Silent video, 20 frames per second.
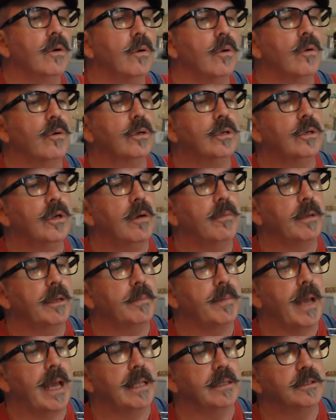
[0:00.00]

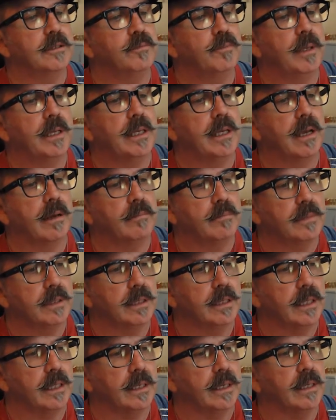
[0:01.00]
autonomic patterns become
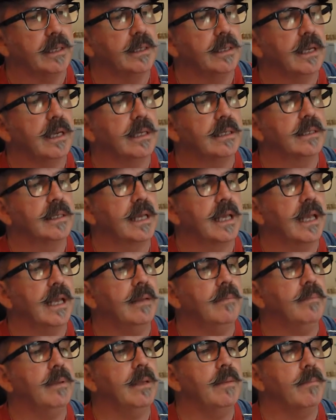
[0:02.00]
clear and
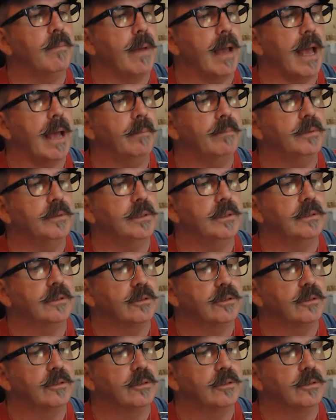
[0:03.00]
can be mapped,